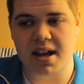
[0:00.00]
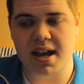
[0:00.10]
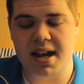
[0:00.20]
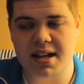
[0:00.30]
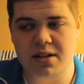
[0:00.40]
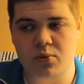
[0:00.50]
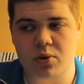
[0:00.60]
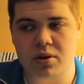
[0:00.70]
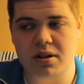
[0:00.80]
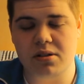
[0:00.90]
ain't
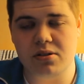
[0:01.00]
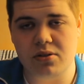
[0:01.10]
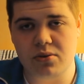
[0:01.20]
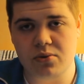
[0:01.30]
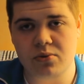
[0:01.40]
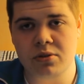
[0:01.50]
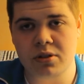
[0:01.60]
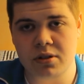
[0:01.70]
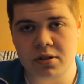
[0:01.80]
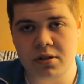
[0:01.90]
working too
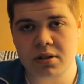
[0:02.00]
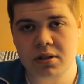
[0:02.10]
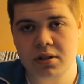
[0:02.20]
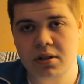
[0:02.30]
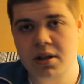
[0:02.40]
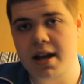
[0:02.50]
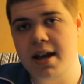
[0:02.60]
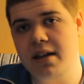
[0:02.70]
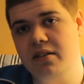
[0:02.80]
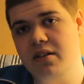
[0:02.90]
good
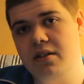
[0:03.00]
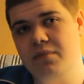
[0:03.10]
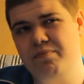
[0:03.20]
and they're